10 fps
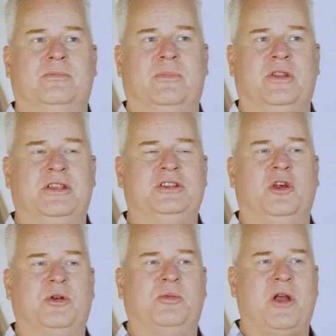The
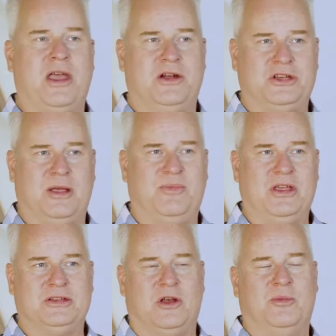sole proprietorship
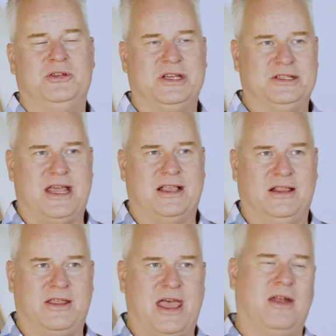is almost
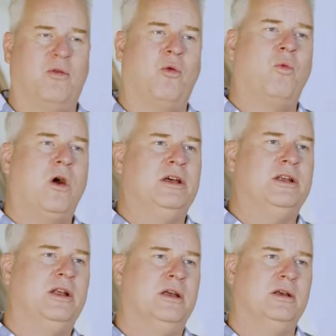exactly that,
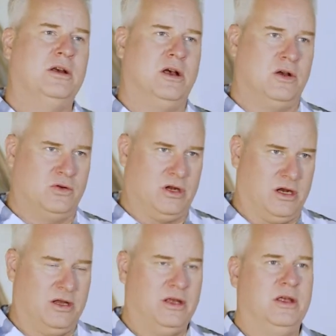one
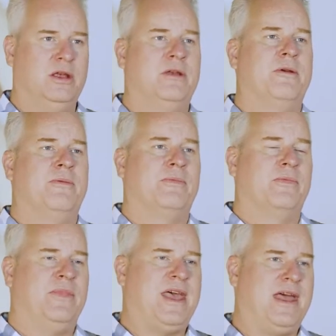owner.
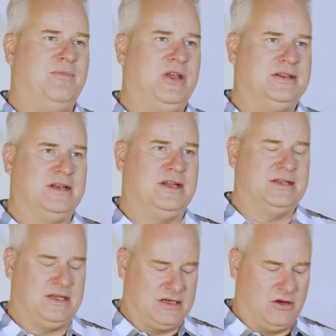That business
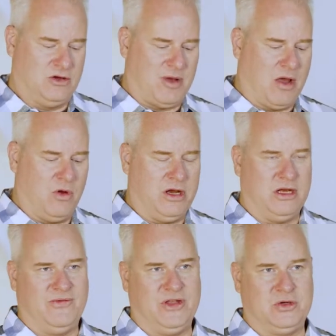is owned by one
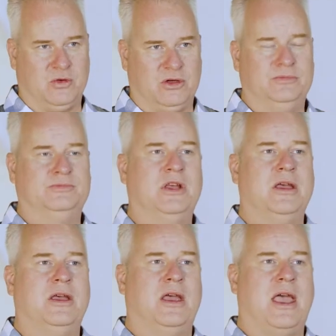individual
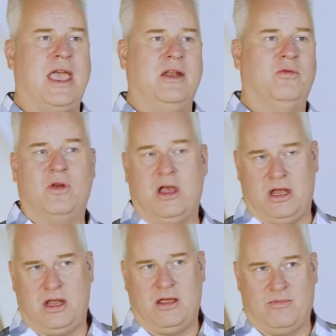and
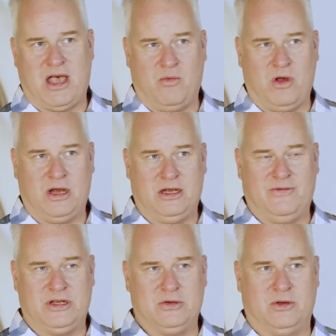run by one
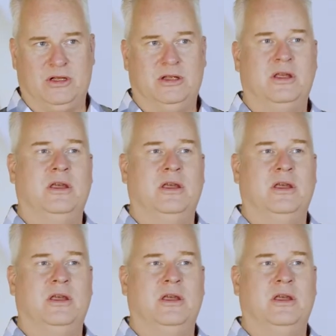individual.